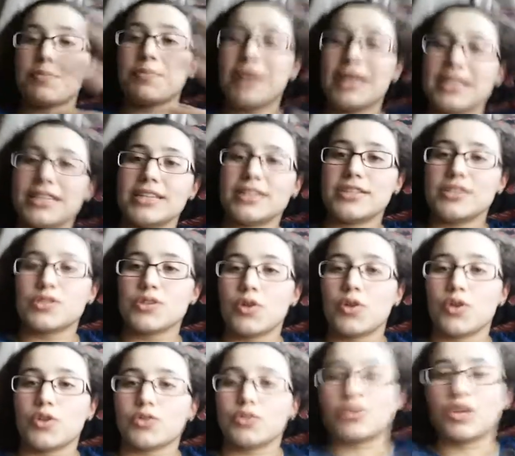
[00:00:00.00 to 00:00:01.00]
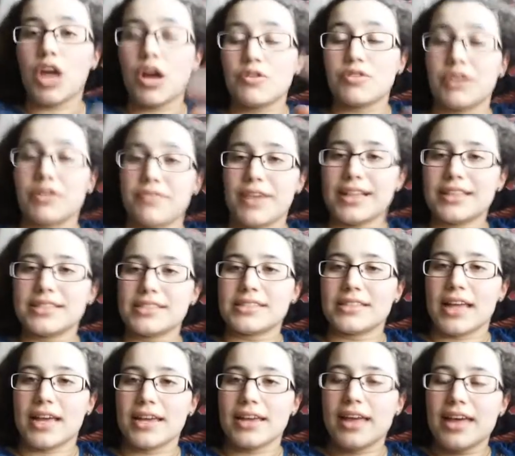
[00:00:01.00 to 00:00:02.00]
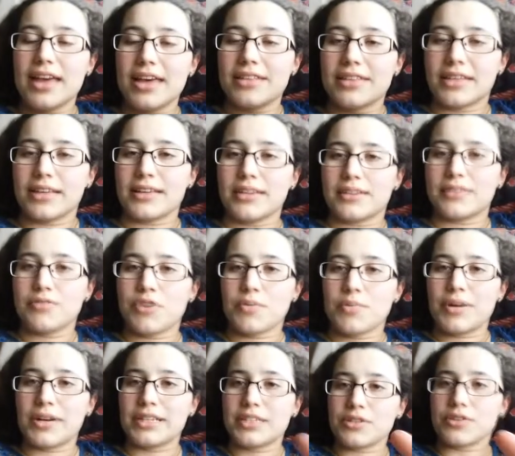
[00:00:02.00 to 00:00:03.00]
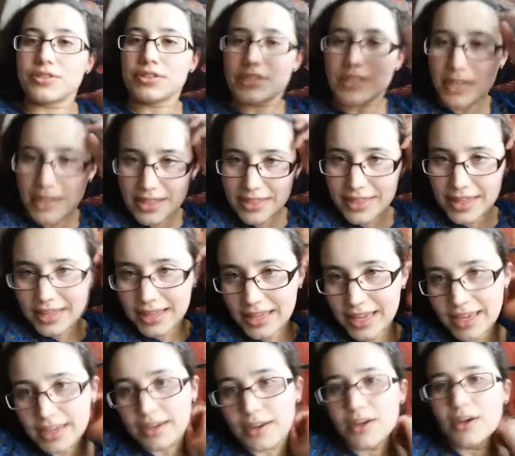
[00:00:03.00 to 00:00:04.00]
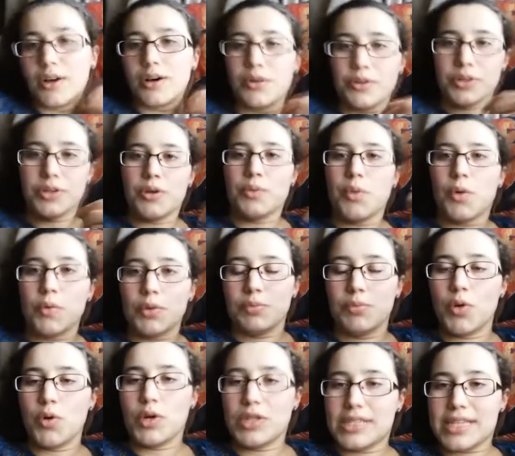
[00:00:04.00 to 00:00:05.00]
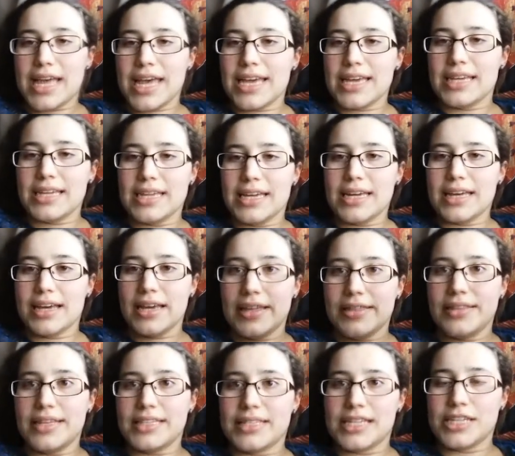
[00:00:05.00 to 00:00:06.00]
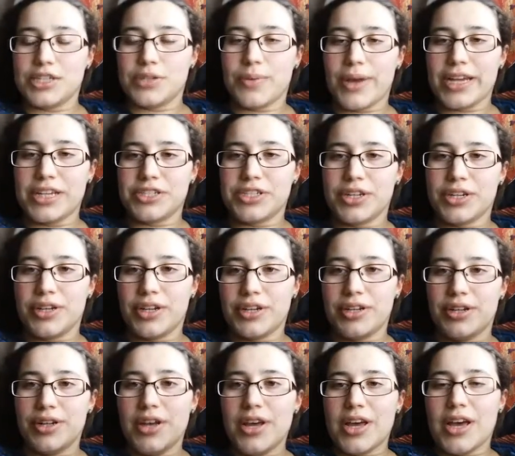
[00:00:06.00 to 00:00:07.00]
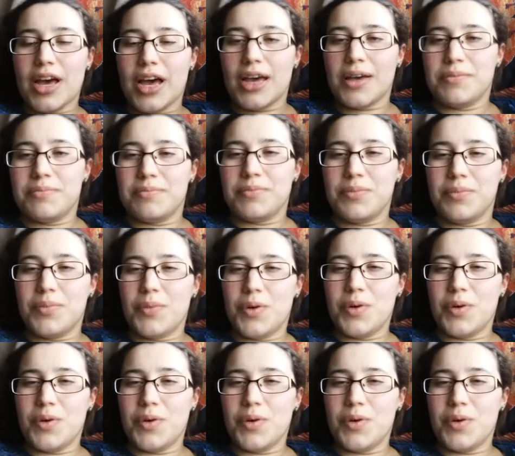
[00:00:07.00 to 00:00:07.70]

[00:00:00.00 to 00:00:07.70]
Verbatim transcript: opinions on current events. Like they, Cromwell is constantly thinking, oh, you know, what would More say uh, in this situation? And um,